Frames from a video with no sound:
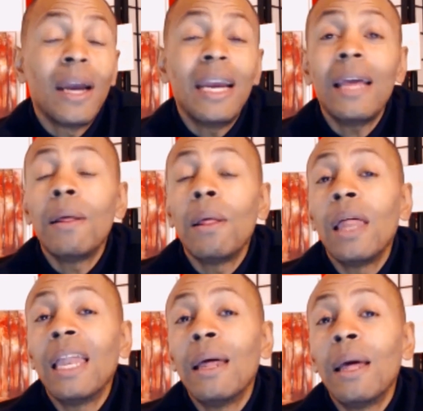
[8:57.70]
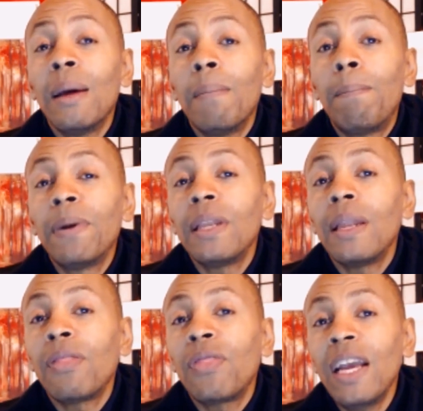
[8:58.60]
right? But
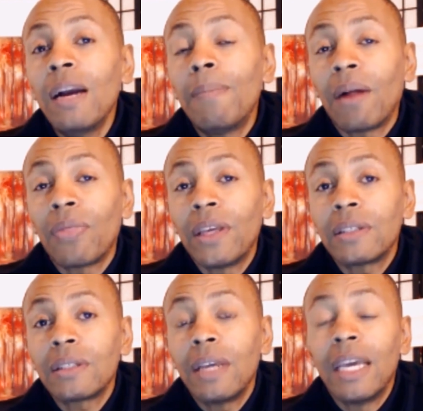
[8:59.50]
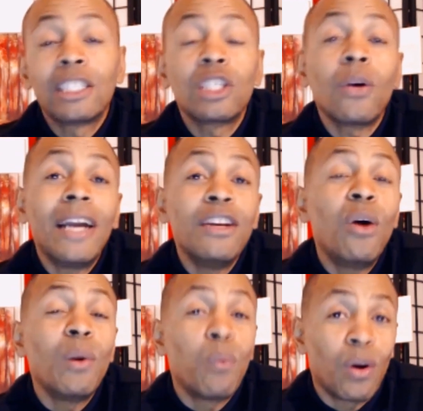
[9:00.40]
think about this. And so I
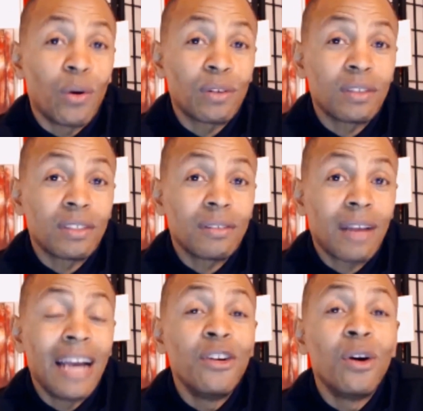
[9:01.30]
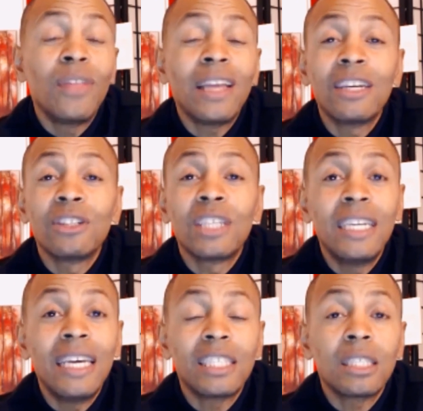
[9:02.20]
know it works. I know that there's a
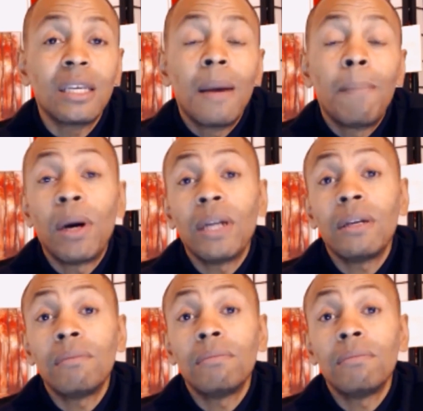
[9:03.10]
niche, but